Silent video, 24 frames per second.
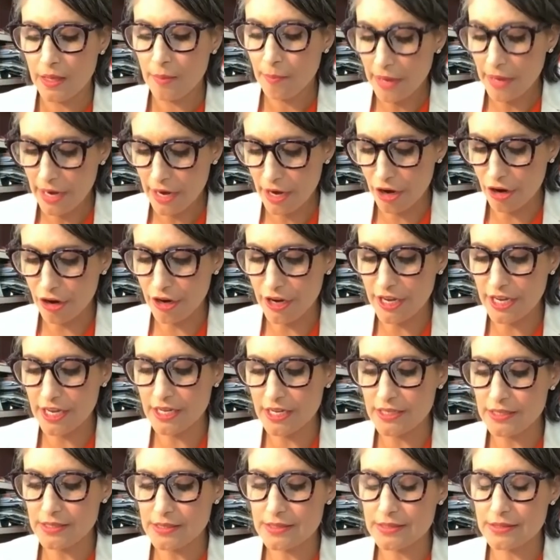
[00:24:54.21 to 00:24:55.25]

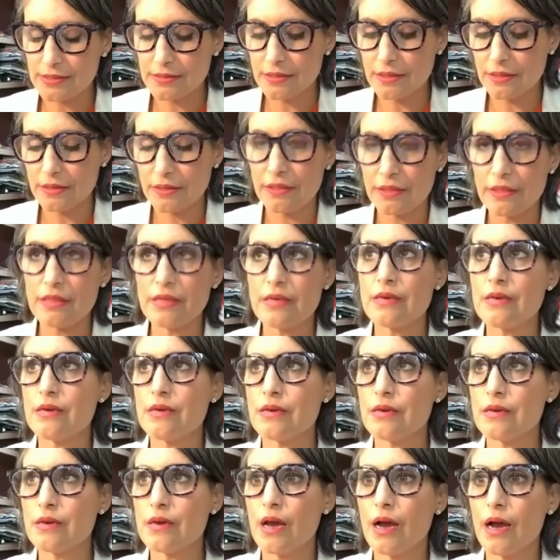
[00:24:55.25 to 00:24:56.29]
parents
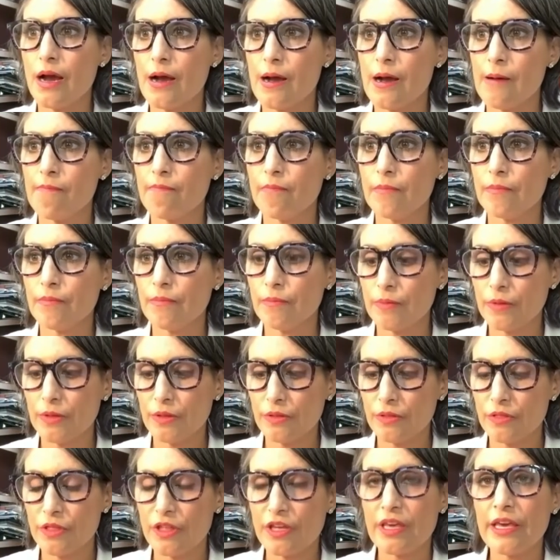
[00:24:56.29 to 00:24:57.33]
the um,
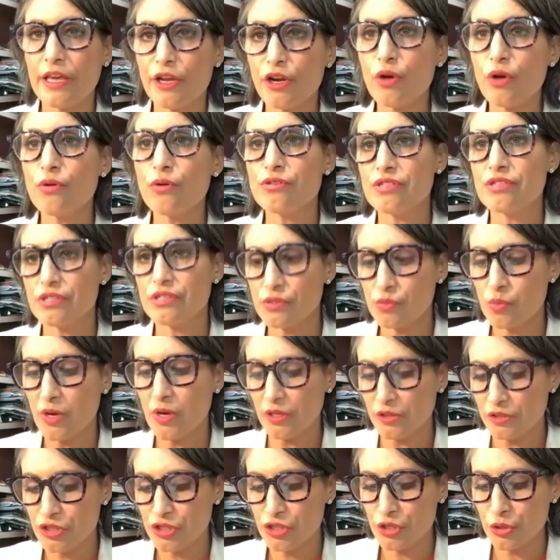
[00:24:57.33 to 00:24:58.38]
the kiddos as
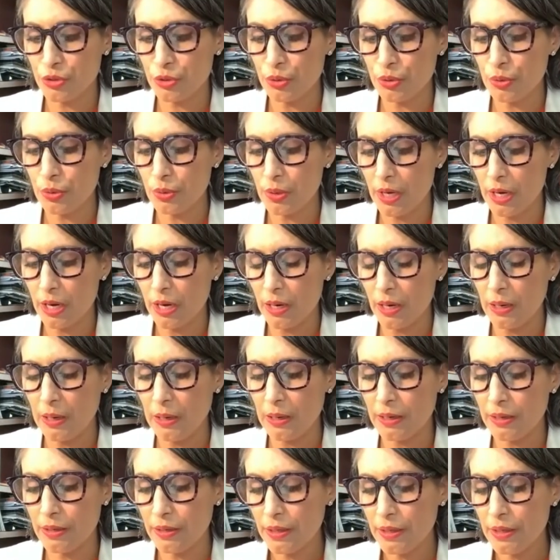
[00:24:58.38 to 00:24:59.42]
well too.
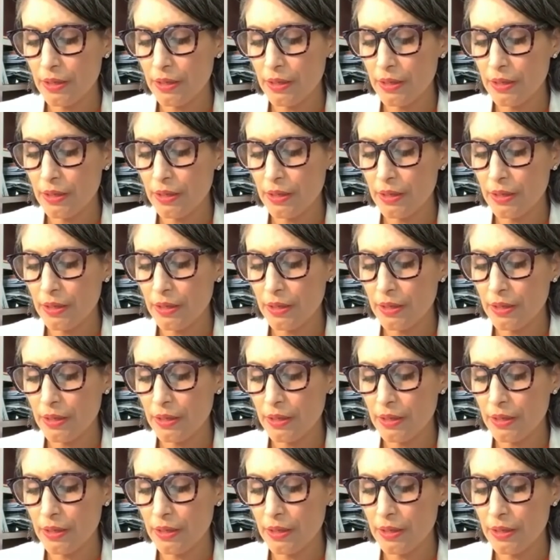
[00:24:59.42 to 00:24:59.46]
Uh,